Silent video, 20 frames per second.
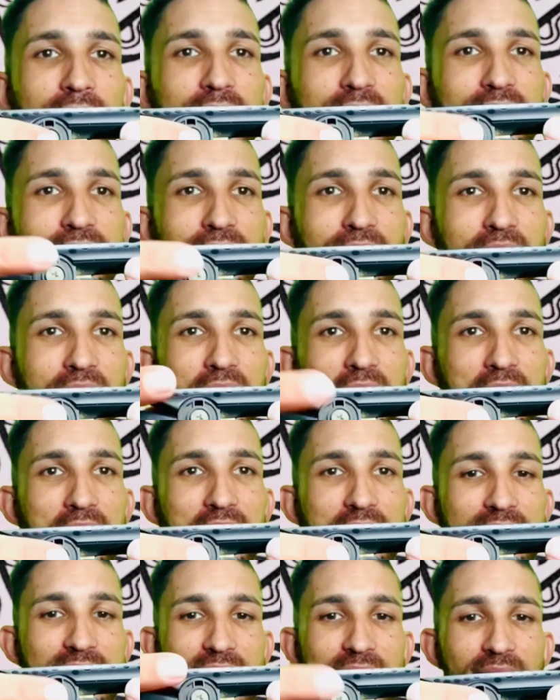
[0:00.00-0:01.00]
started
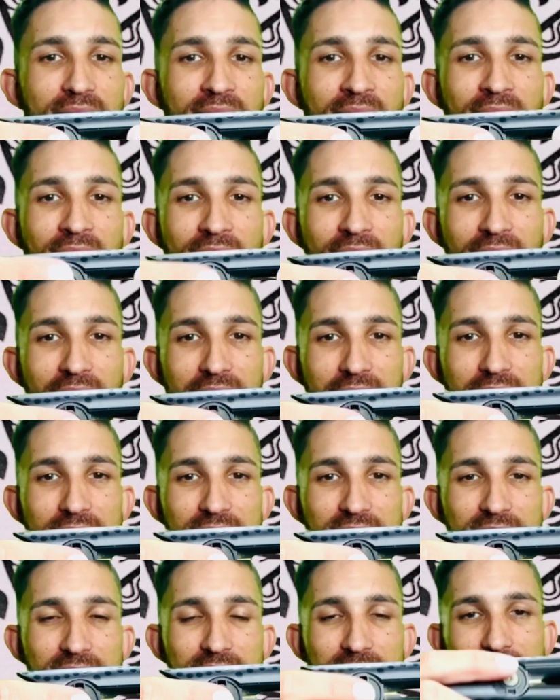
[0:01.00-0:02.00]
losing
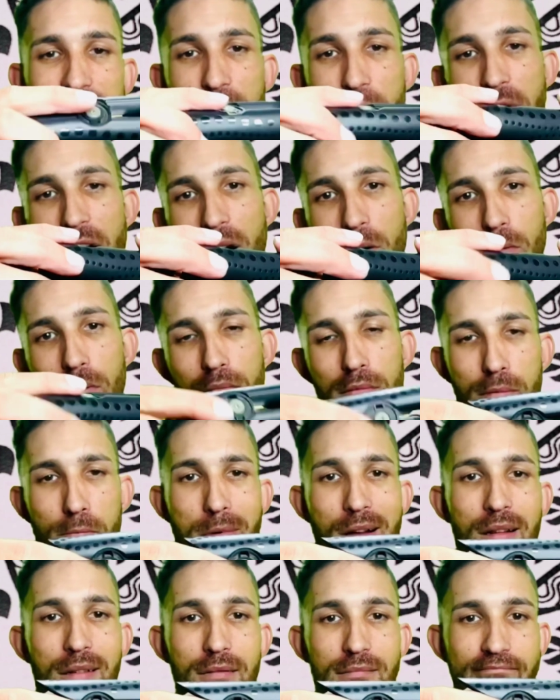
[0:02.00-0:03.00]
this,
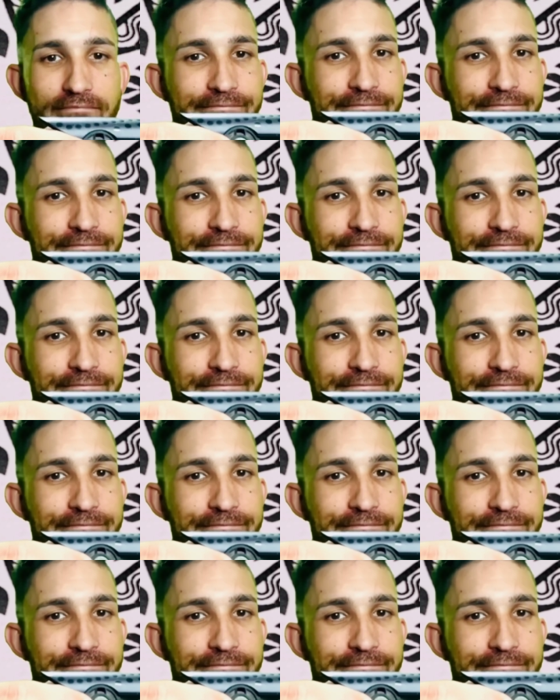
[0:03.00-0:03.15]
well,